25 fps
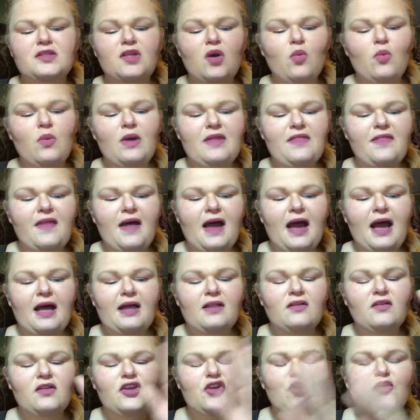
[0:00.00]
with
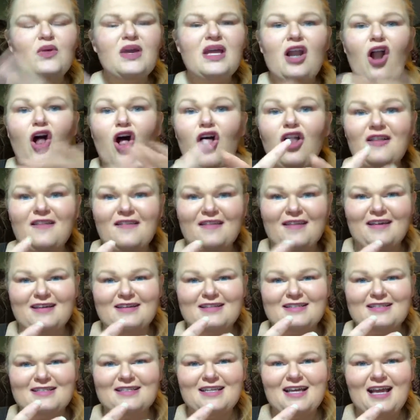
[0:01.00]
that, you get all of
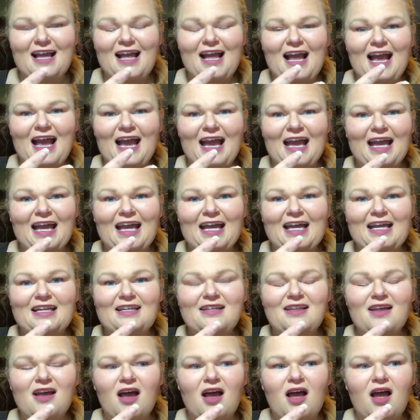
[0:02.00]
this,
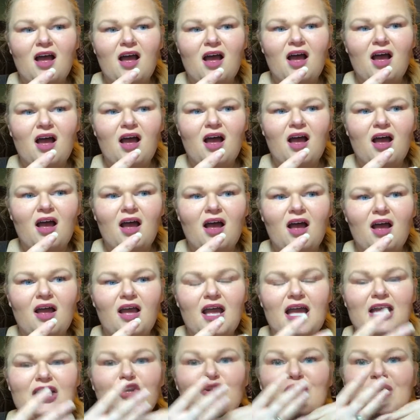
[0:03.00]
and
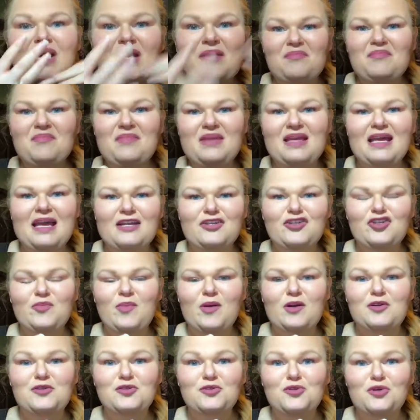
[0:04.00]
you me as your
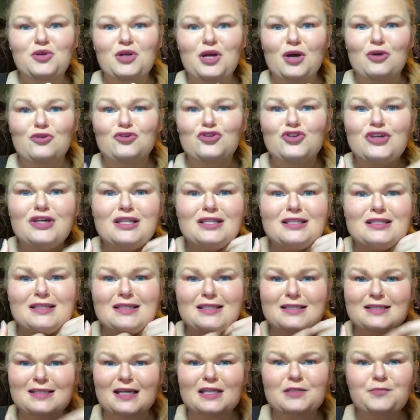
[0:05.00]
personal coach. You get a
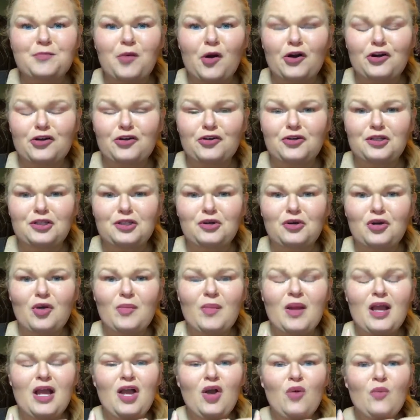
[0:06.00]
success partner in the
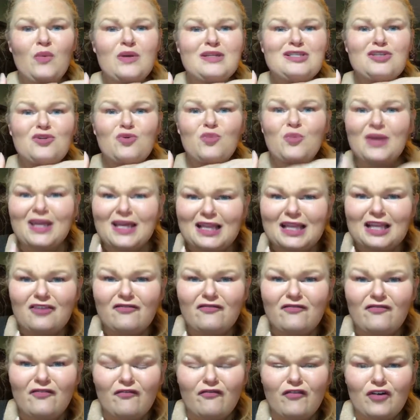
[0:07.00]
group. We do
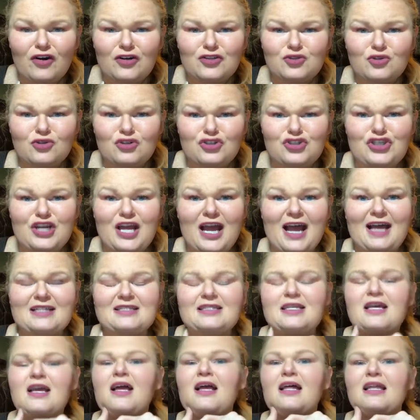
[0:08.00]
weekly virtual
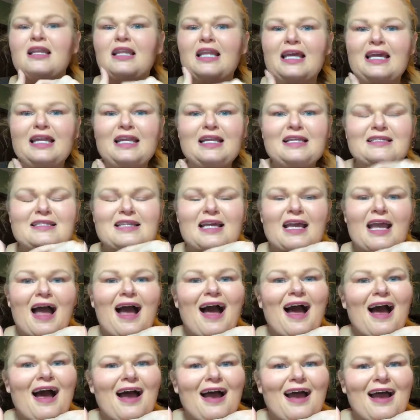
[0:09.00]
chats. Ladies,
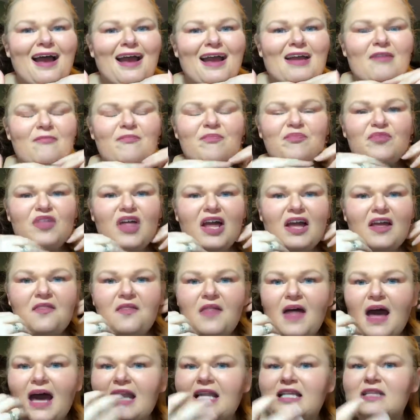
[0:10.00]

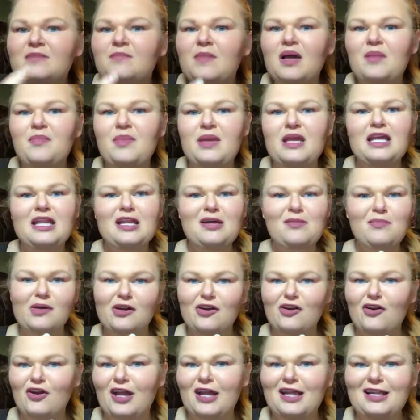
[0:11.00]
that is my peanut
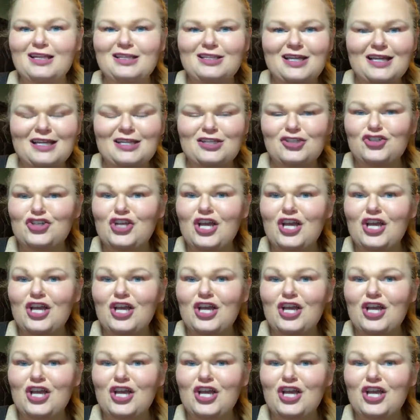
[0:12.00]
butter and